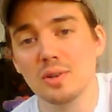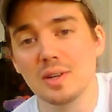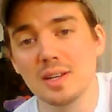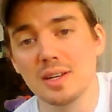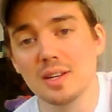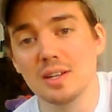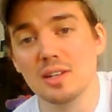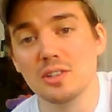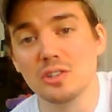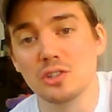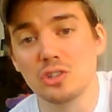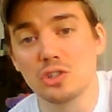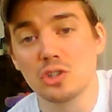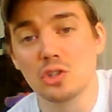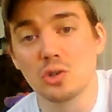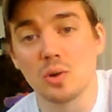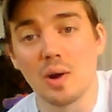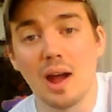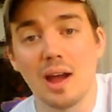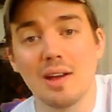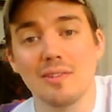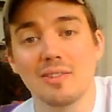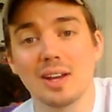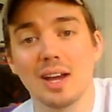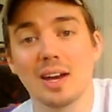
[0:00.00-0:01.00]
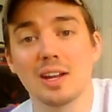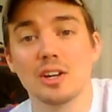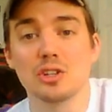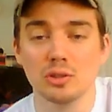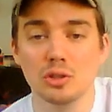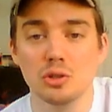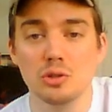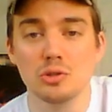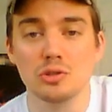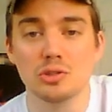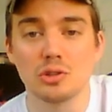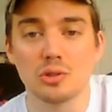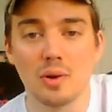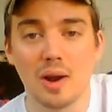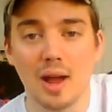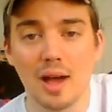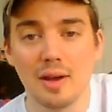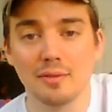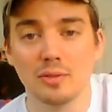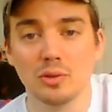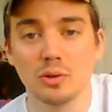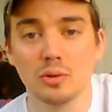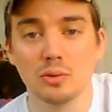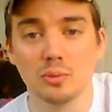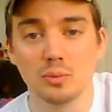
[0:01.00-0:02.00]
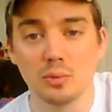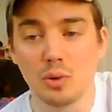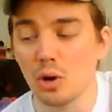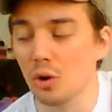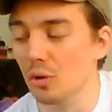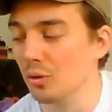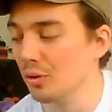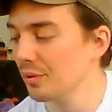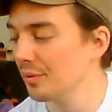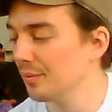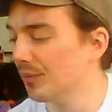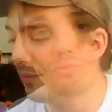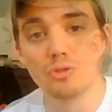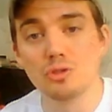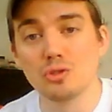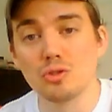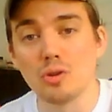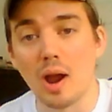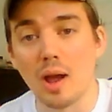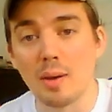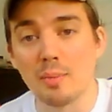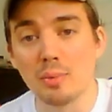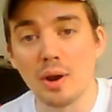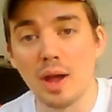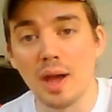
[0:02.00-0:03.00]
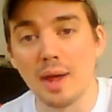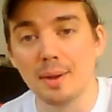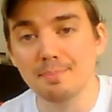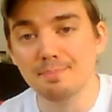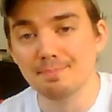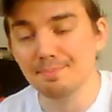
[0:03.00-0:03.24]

is driving on a loose gravel road. Drive red.